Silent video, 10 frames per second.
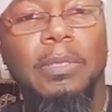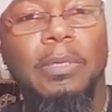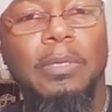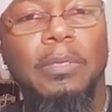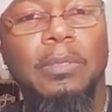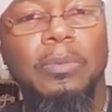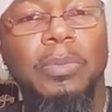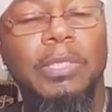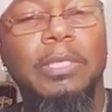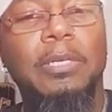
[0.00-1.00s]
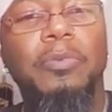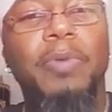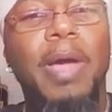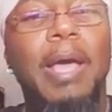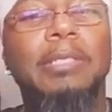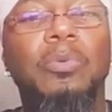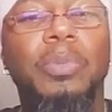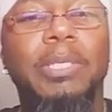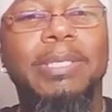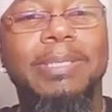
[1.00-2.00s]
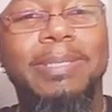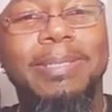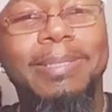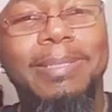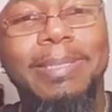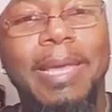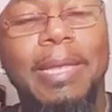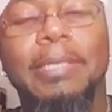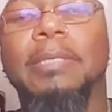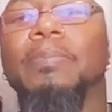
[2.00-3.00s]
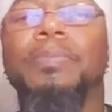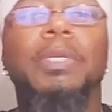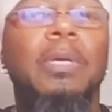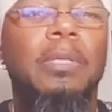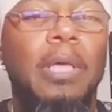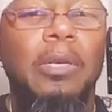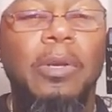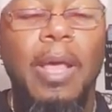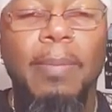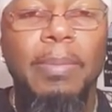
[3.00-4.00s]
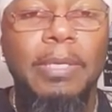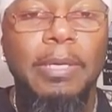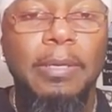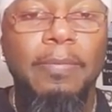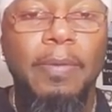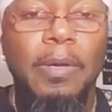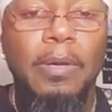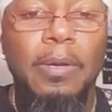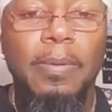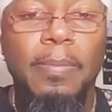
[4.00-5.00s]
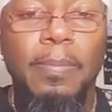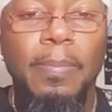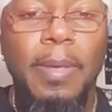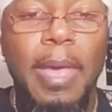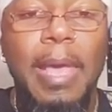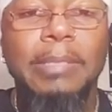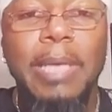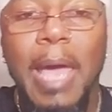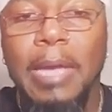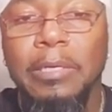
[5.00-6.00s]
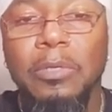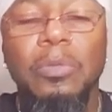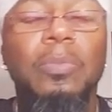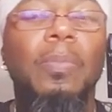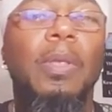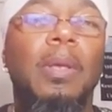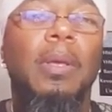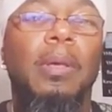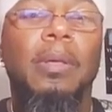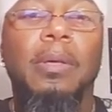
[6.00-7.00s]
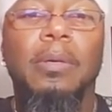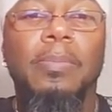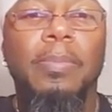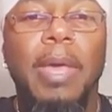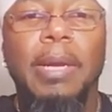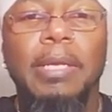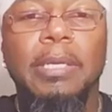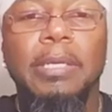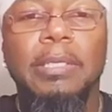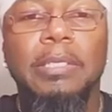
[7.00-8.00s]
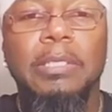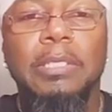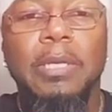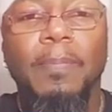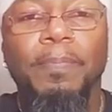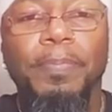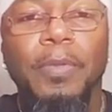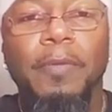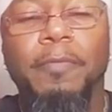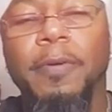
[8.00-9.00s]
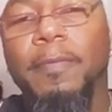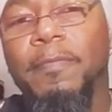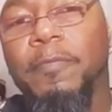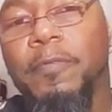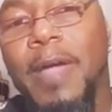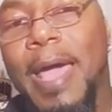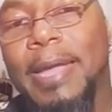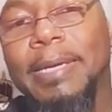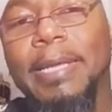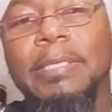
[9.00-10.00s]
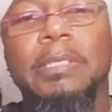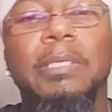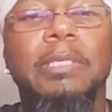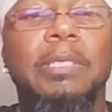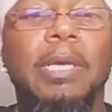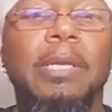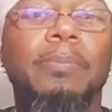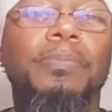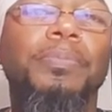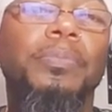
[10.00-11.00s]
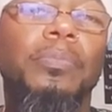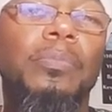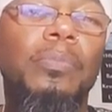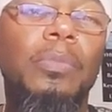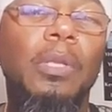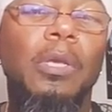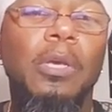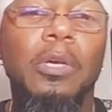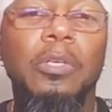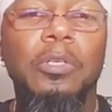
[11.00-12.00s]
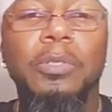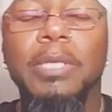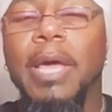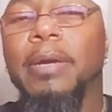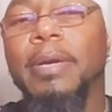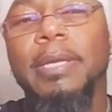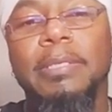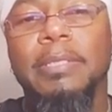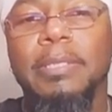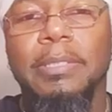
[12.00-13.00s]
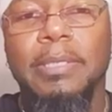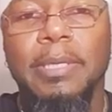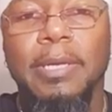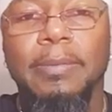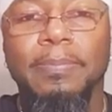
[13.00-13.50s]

uh, when the sun rise to when the sun set. They do not believe, um, as I do, um, that it is from Friday sunset to Saturday sunset.